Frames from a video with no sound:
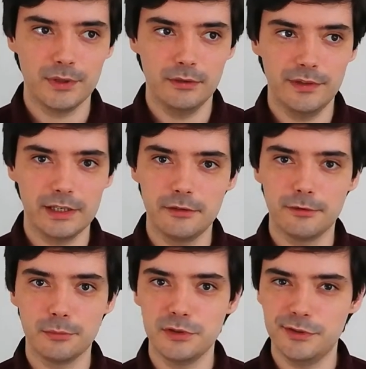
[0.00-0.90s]
negative
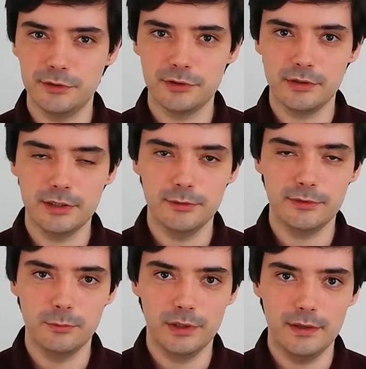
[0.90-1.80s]
form is usually
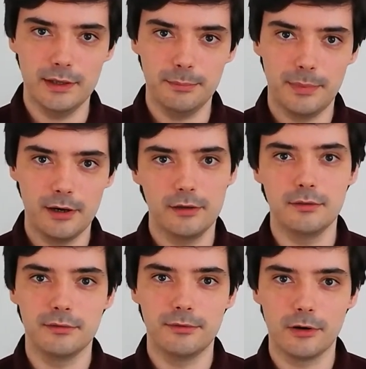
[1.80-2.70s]
used with the
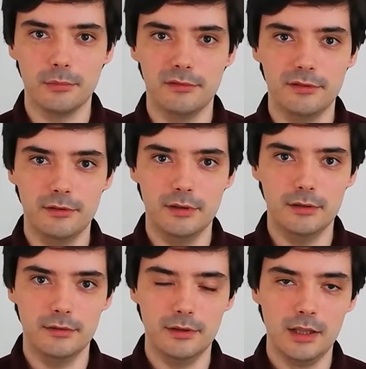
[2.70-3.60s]
partitive form
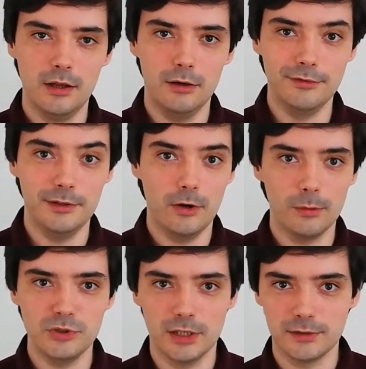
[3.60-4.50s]
of the
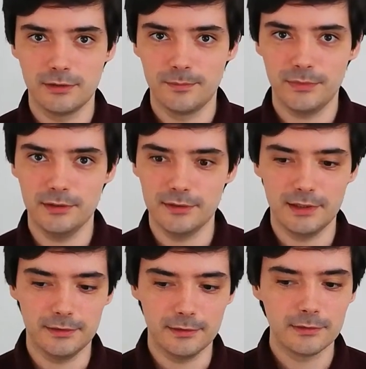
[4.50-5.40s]
object in the
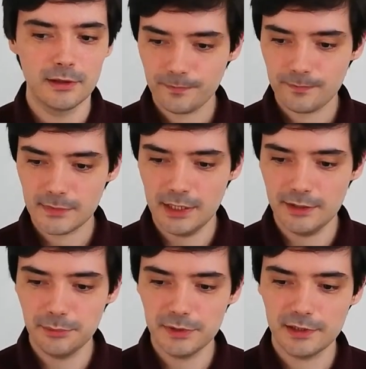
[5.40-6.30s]
sentence.
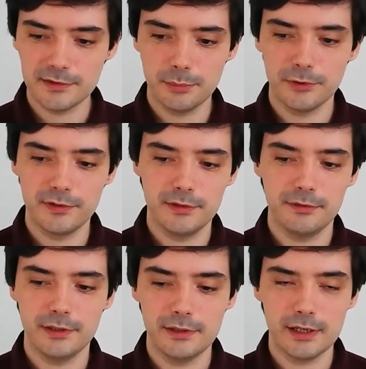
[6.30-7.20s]
And then besides the positive
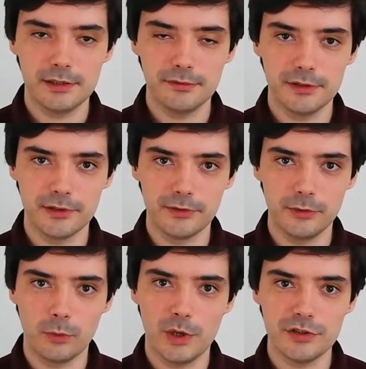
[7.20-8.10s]
and the negative, there's also
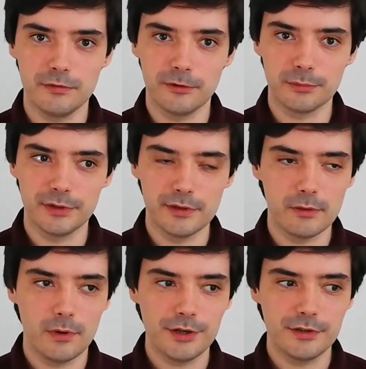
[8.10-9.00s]
the question form, and the
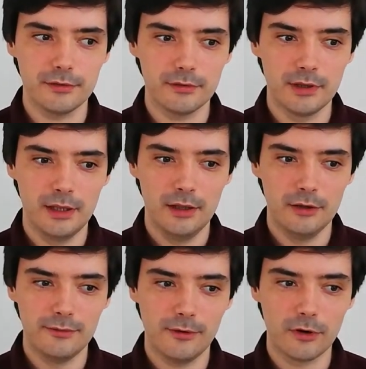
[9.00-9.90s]
question
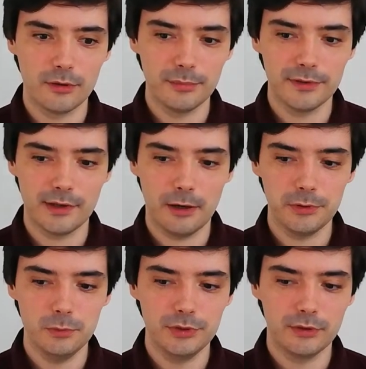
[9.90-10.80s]
form is how
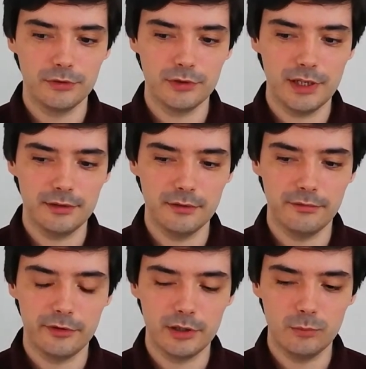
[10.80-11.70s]
you would conjugate the
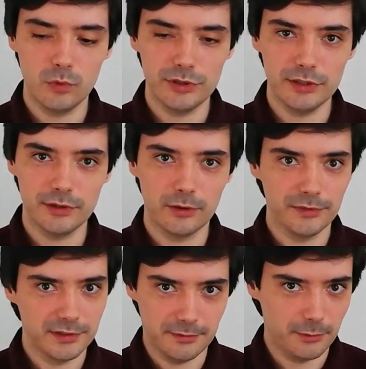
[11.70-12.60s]
verb within the
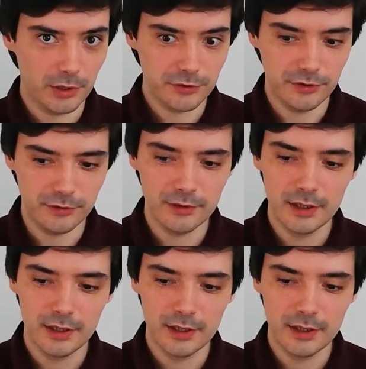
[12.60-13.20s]
context of the question,